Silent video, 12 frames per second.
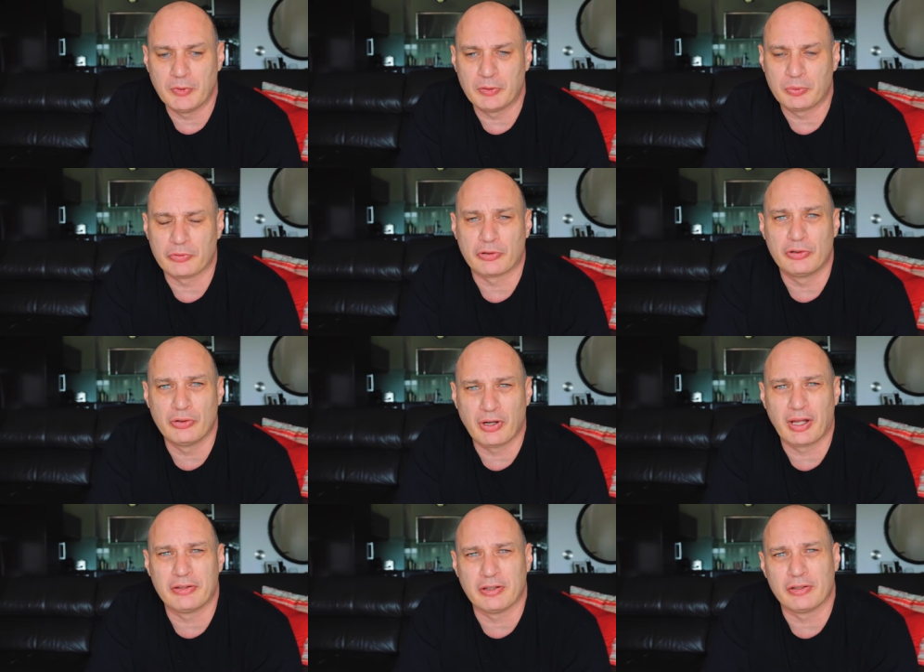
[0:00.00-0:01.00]
it was a good
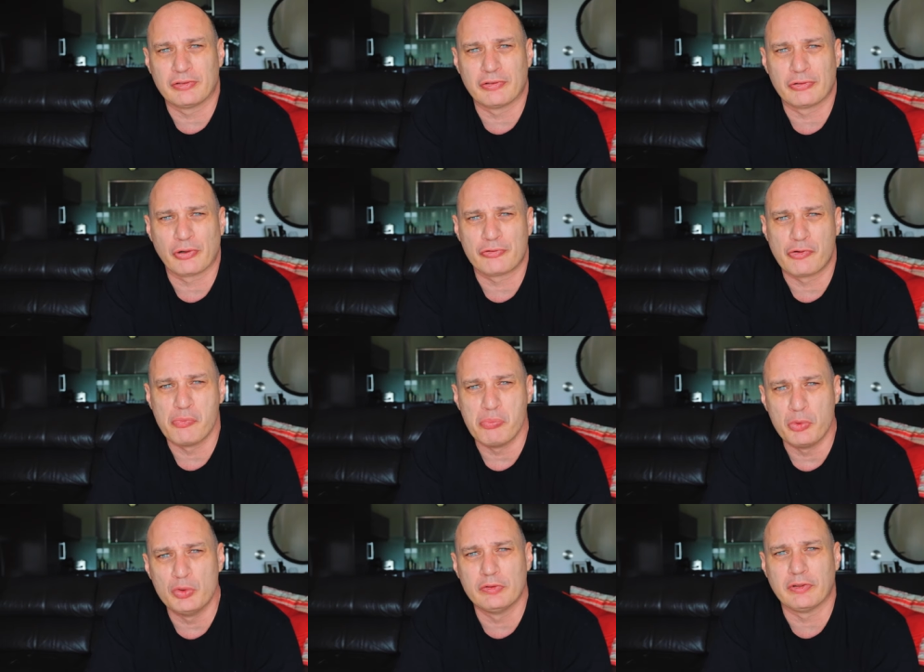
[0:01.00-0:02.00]
idea to start
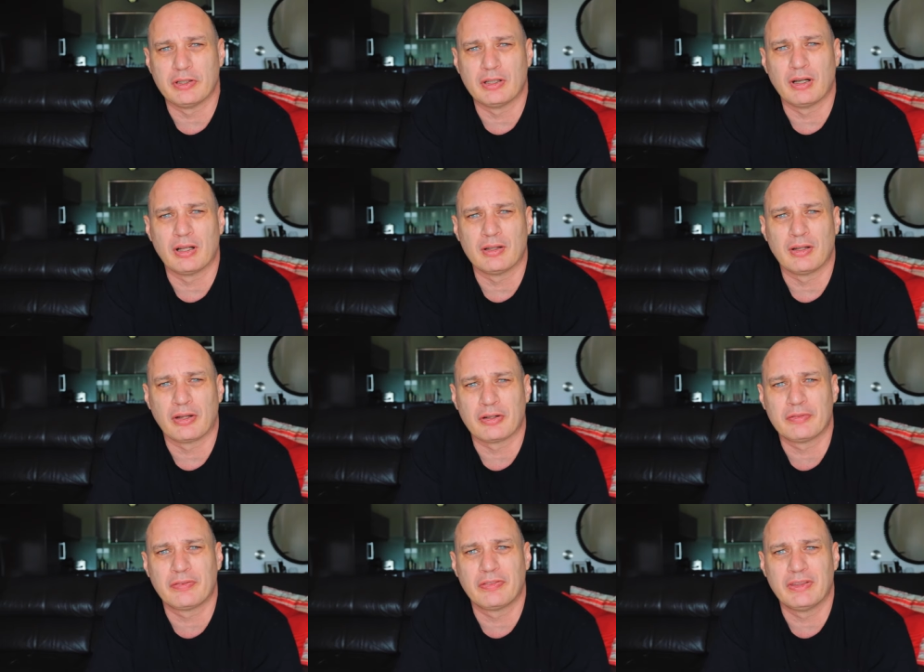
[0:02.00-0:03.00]
removing a lot
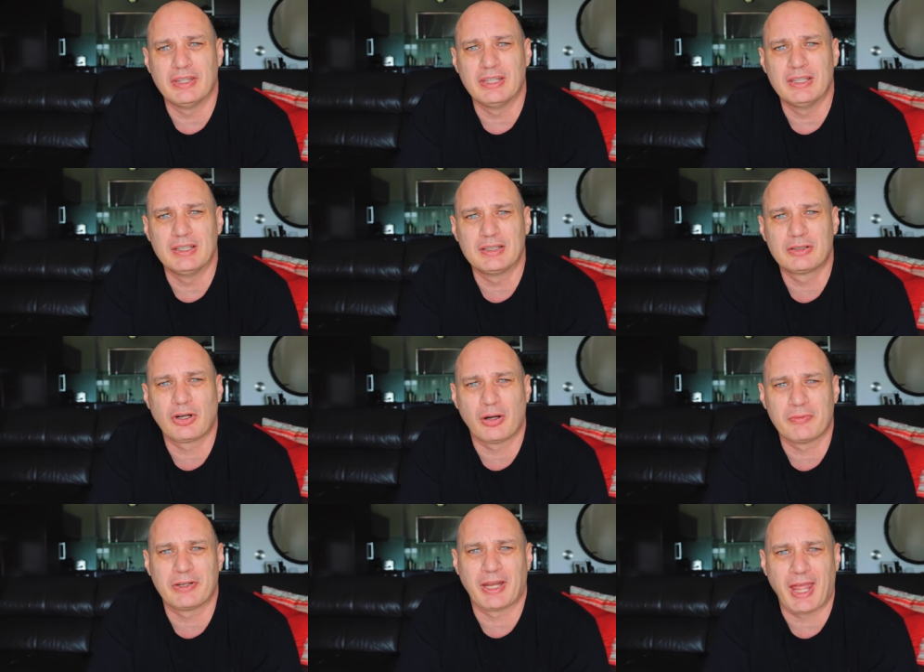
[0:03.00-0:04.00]
of the
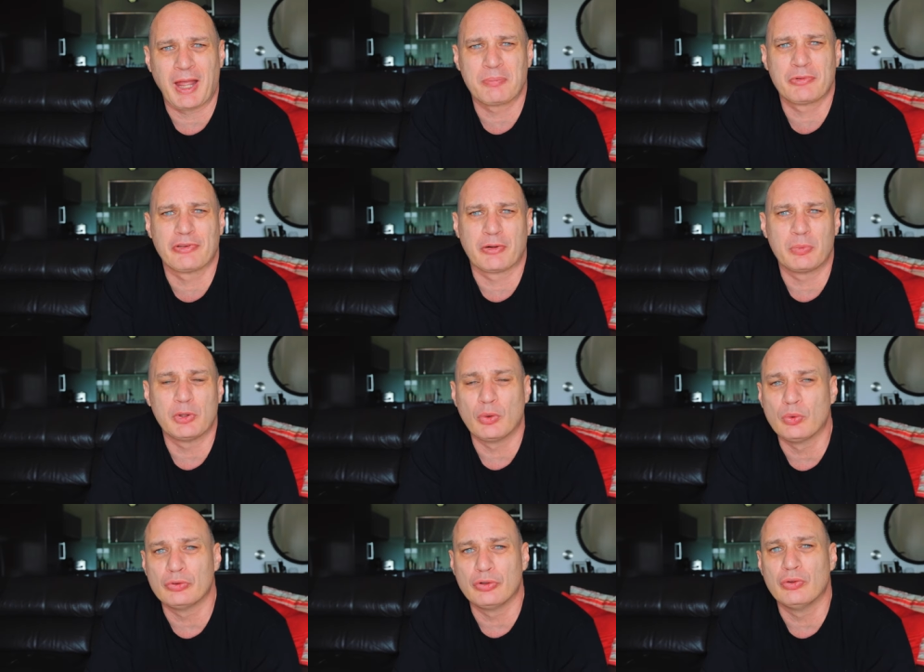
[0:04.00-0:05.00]
common apps that we
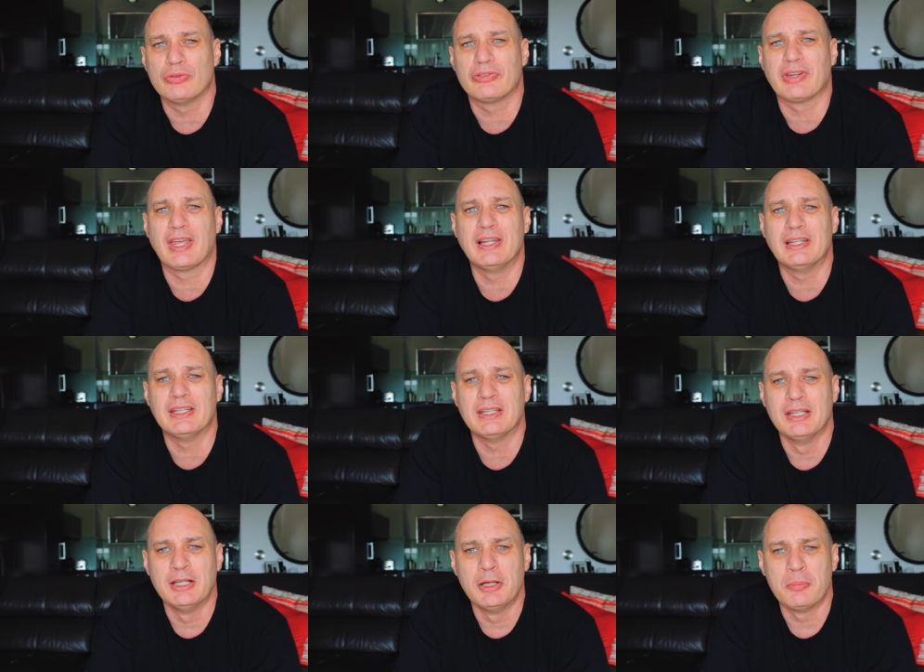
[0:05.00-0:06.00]
all use daily,
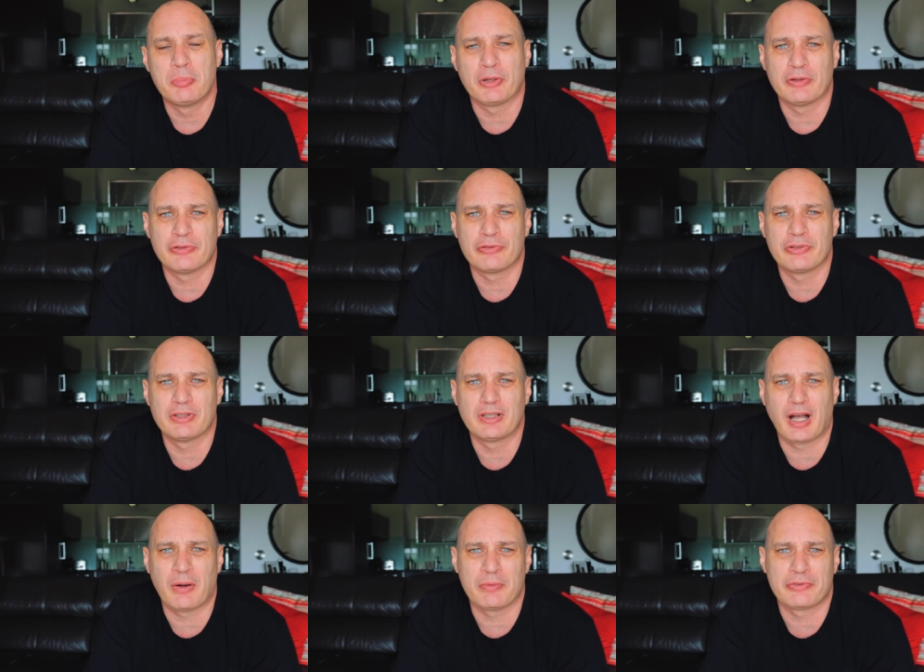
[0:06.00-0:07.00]
because
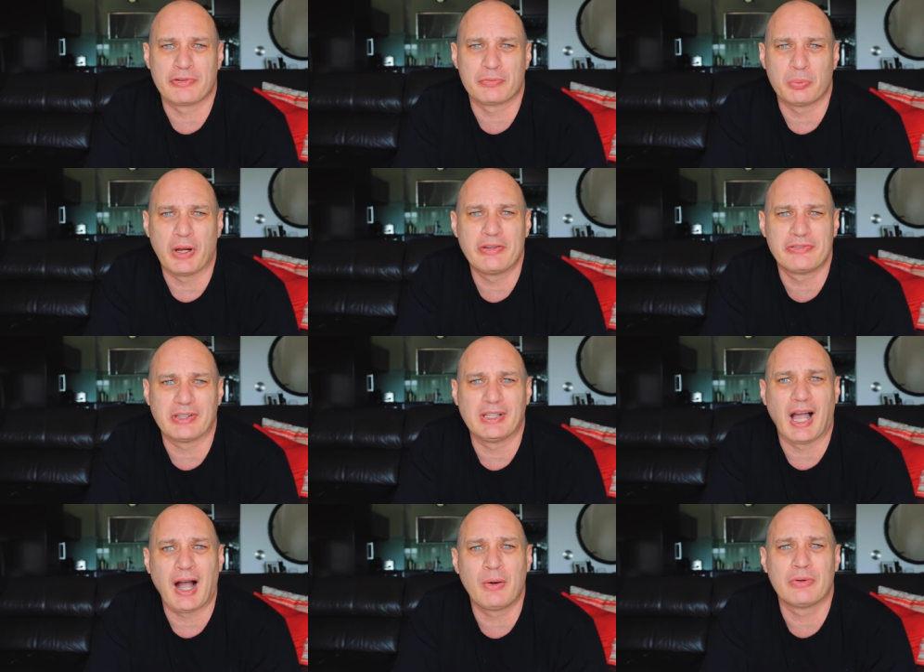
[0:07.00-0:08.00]
I was just
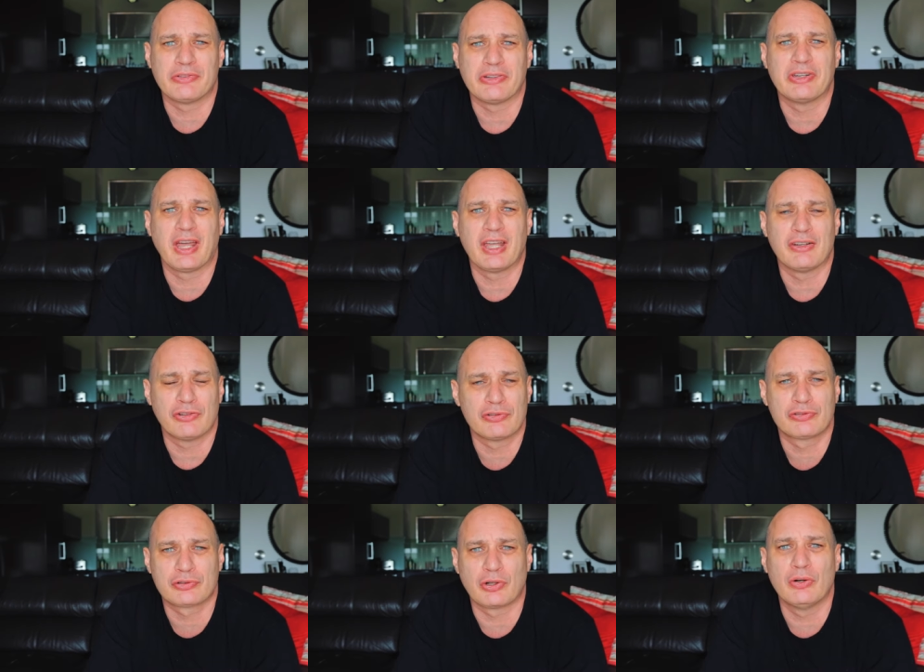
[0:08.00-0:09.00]
wasting hours a day
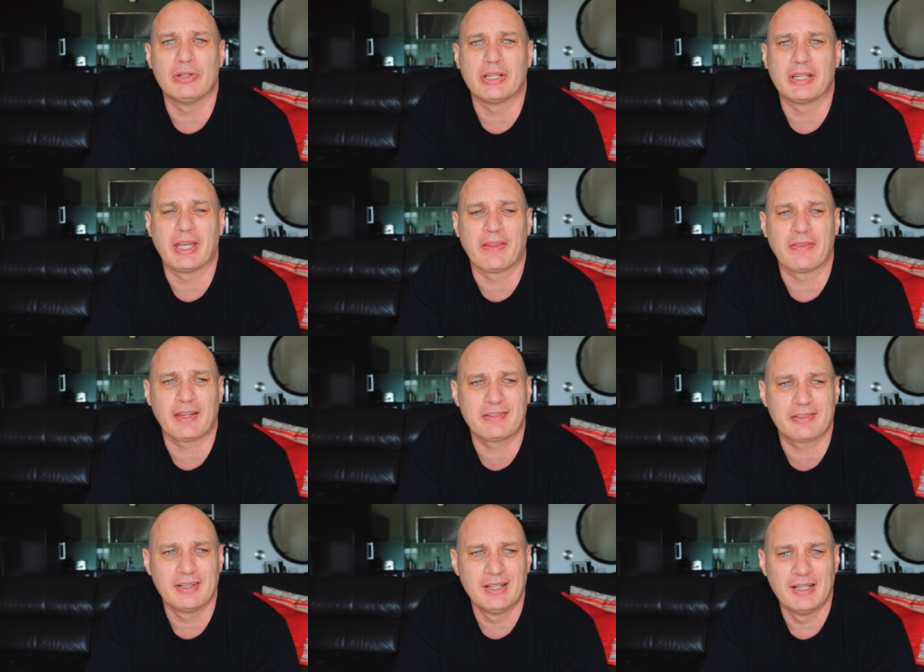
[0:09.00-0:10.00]
just scrolling, and
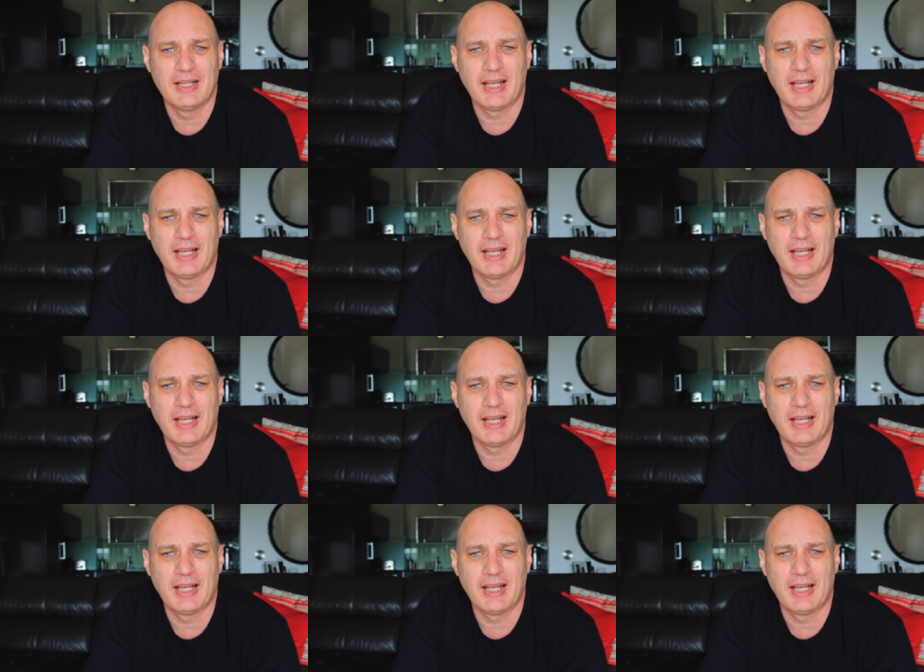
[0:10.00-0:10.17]
that's